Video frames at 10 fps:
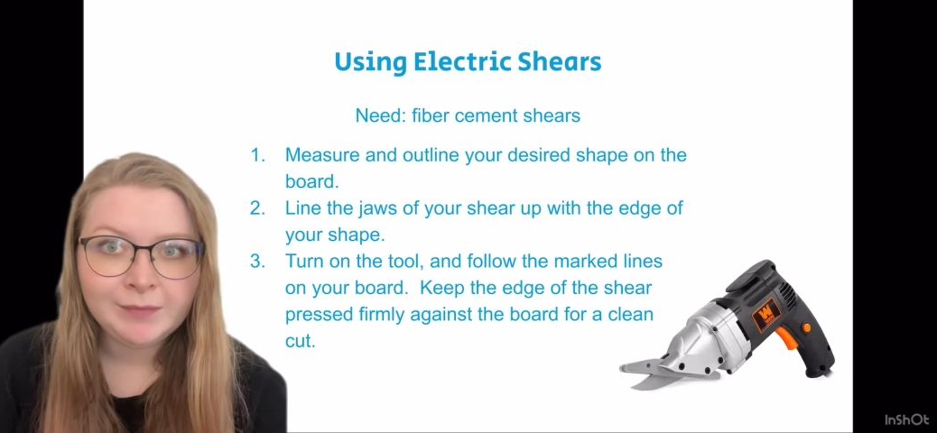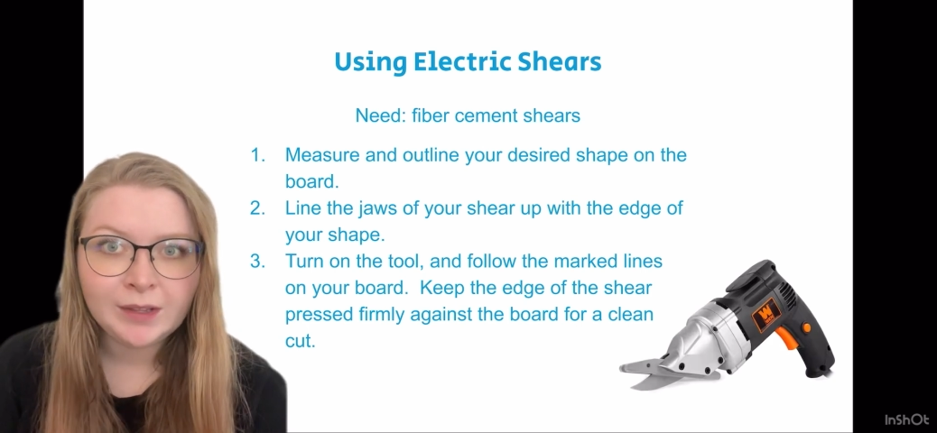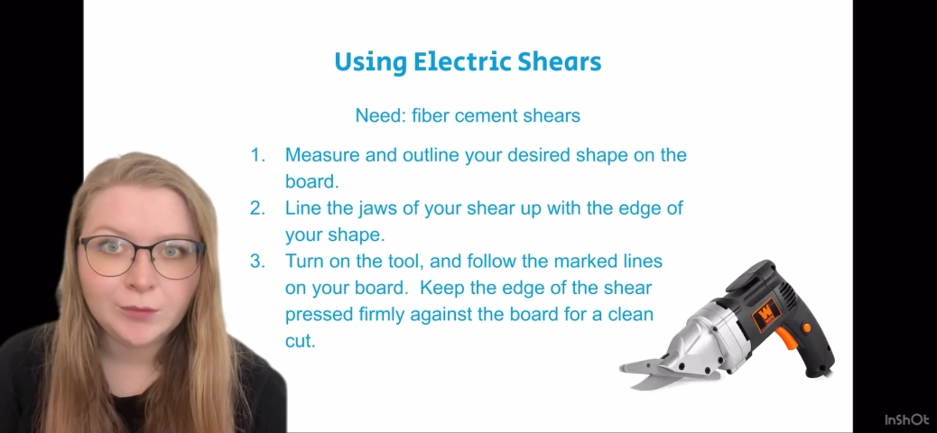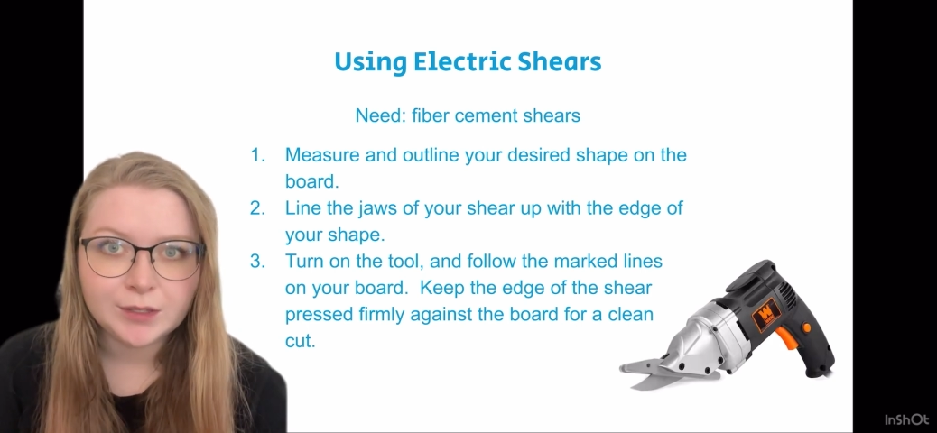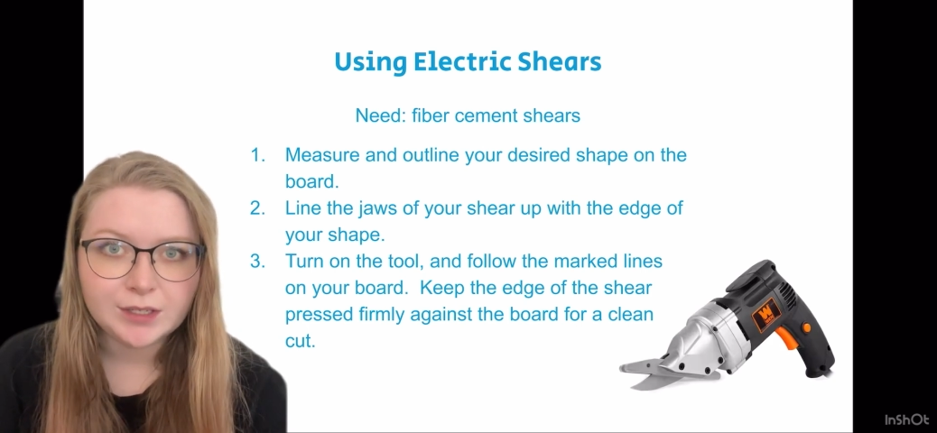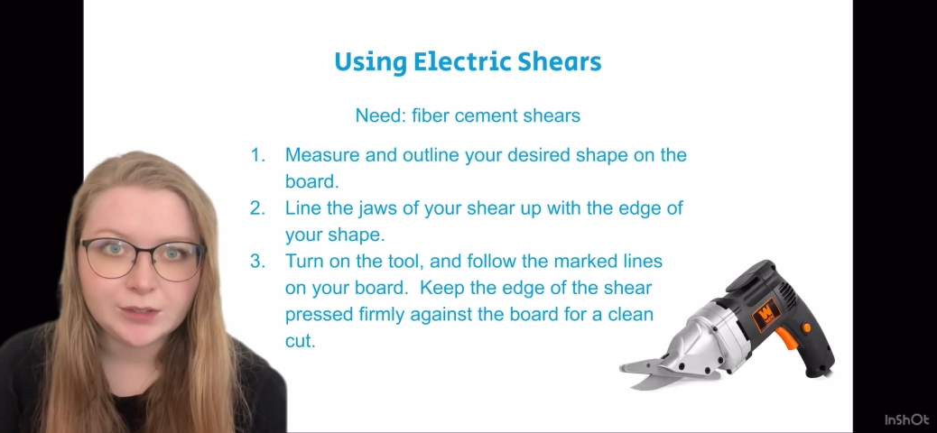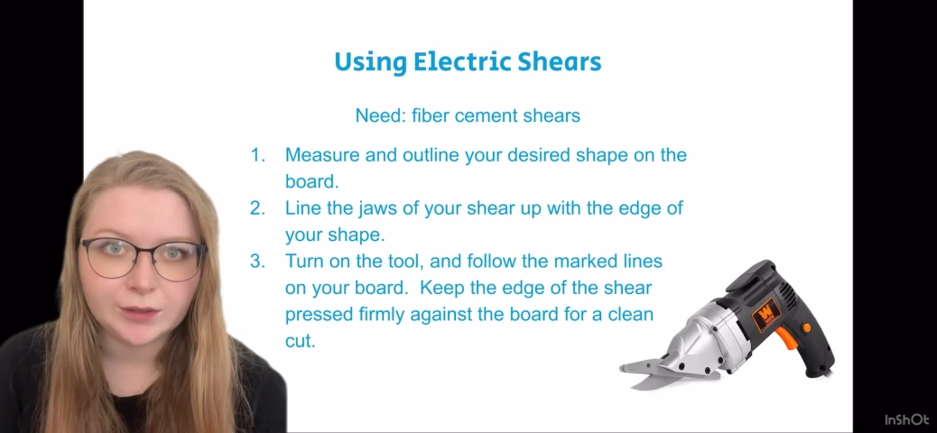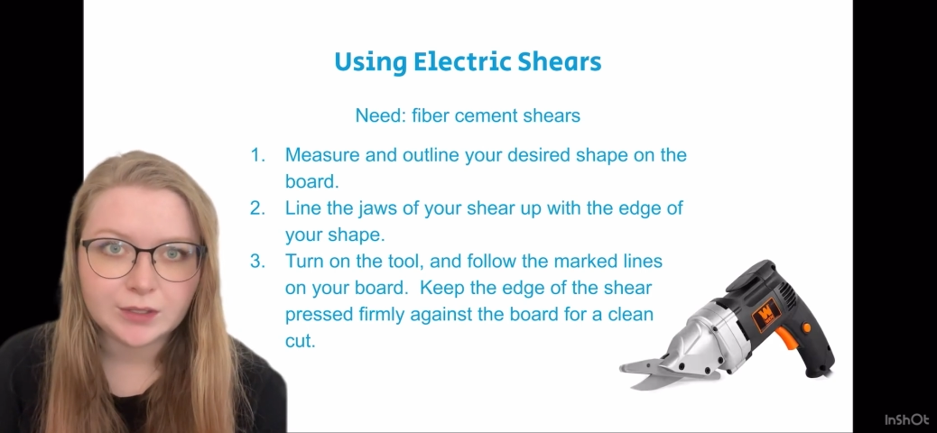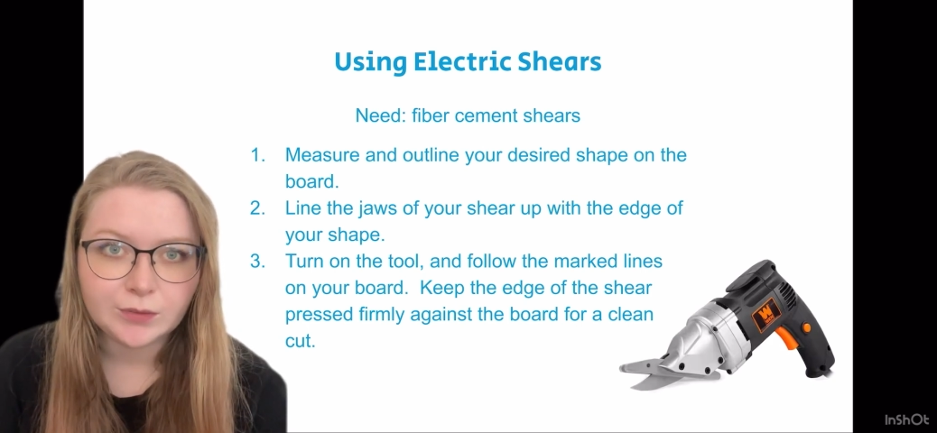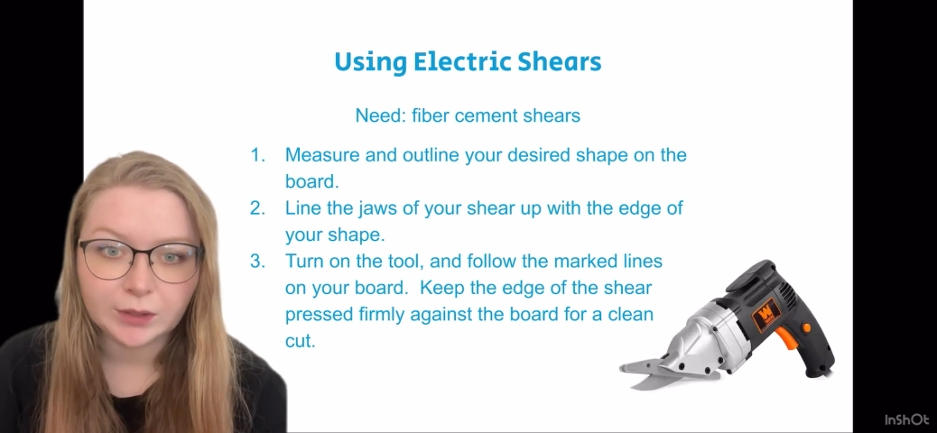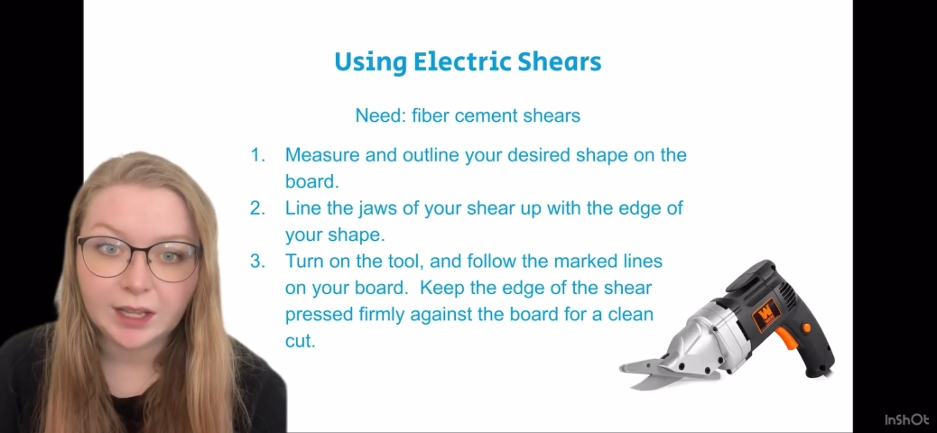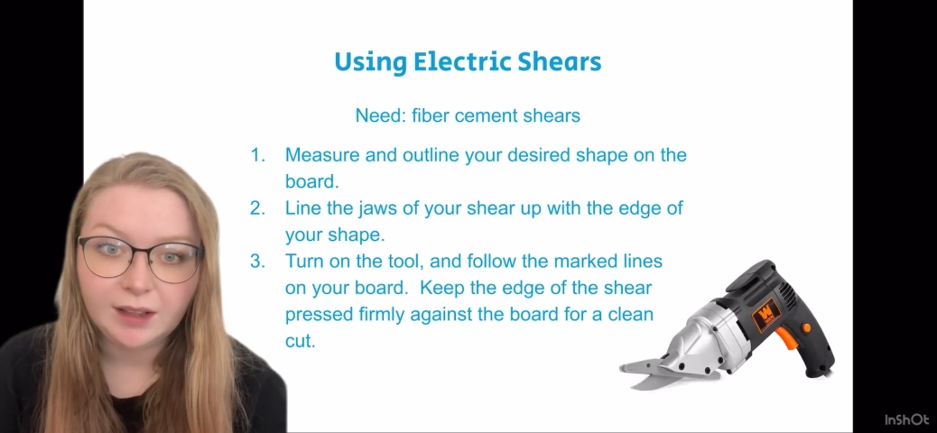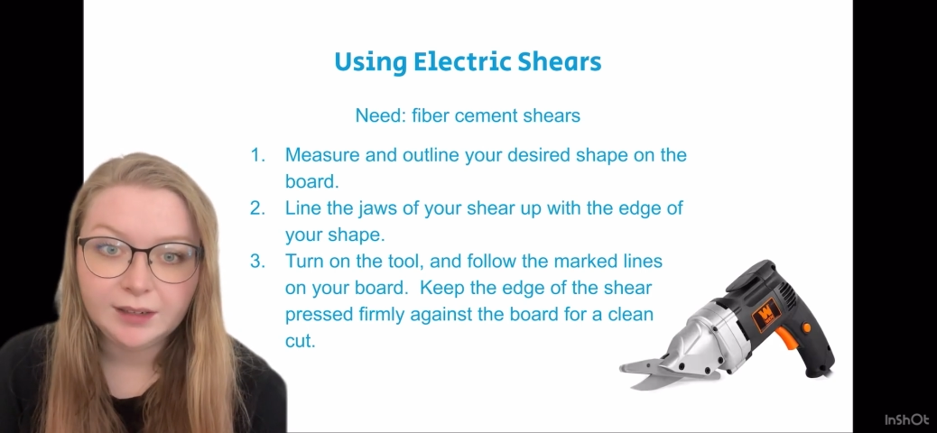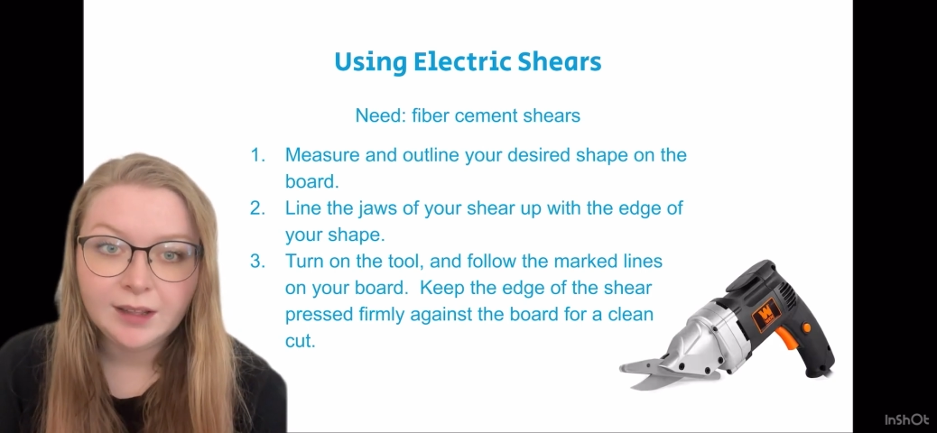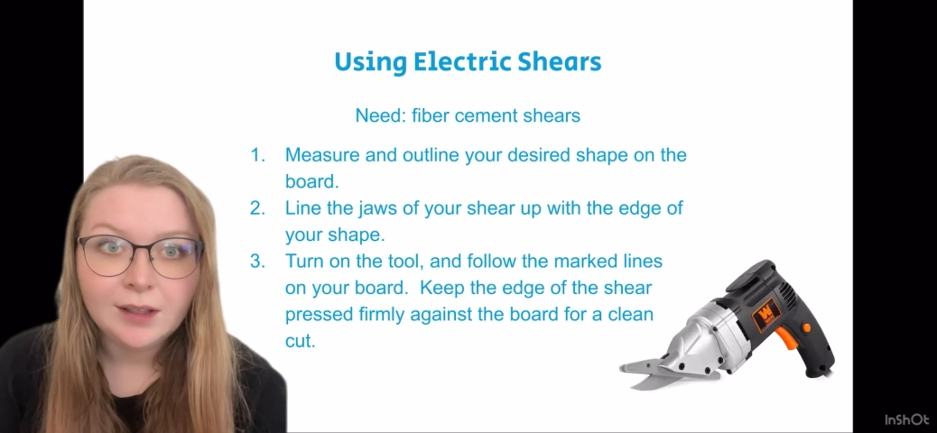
Once you turn the tool on,